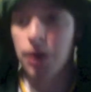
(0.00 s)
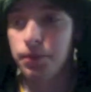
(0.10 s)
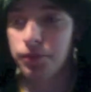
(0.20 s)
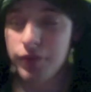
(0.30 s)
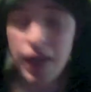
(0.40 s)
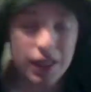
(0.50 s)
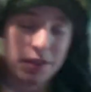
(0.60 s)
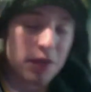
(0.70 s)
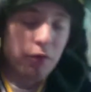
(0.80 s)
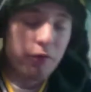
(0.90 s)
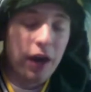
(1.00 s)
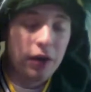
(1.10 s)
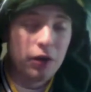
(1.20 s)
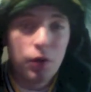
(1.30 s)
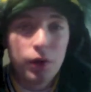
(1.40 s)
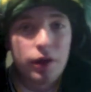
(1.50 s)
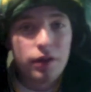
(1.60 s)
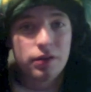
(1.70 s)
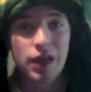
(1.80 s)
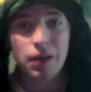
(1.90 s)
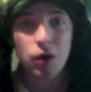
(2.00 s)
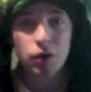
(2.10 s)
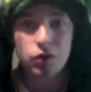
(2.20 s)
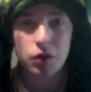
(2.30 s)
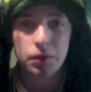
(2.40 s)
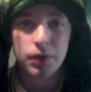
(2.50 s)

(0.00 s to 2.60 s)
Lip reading: That's another factor going into this game also.